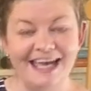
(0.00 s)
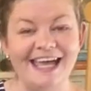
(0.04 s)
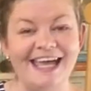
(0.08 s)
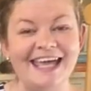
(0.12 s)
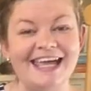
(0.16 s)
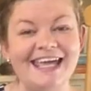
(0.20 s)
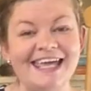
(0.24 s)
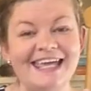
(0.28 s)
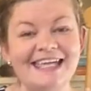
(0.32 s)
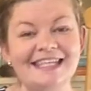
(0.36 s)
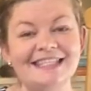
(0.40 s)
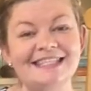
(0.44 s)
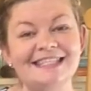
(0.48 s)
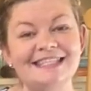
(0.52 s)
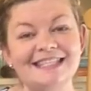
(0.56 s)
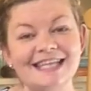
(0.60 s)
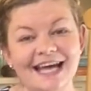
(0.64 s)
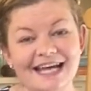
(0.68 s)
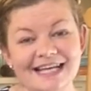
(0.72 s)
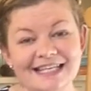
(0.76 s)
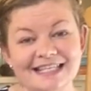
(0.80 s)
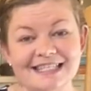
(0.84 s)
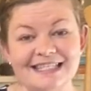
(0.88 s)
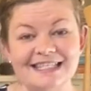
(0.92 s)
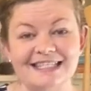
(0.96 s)
he
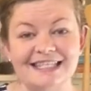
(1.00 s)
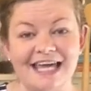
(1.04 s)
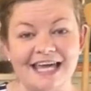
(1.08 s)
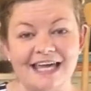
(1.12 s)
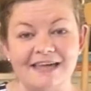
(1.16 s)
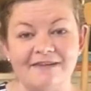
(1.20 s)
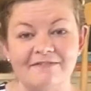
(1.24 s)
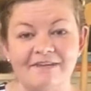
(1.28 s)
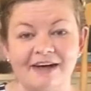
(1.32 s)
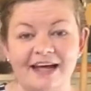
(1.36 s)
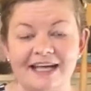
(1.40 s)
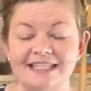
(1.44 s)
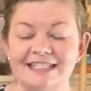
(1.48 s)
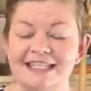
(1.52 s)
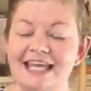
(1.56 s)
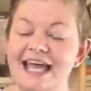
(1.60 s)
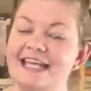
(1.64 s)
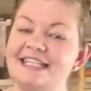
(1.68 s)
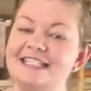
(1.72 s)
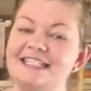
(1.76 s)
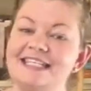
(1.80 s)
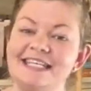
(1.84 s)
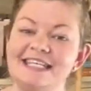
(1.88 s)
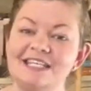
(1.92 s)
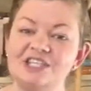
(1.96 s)
does save us
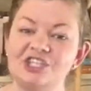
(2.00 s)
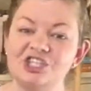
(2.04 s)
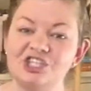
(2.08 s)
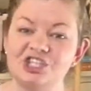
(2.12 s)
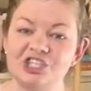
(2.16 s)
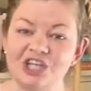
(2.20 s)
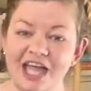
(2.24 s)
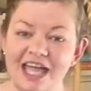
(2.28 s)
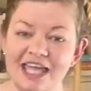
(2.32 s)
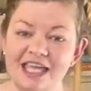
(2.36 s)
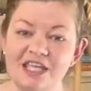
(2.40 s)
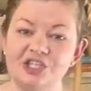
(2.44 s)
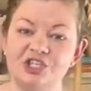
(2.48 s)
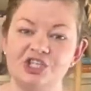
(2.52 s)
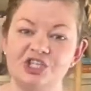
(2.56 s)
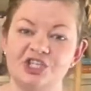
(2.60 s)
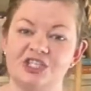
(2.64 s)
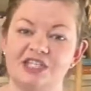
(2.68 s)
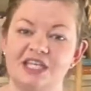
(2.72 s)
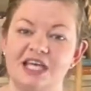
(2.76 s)
and he changes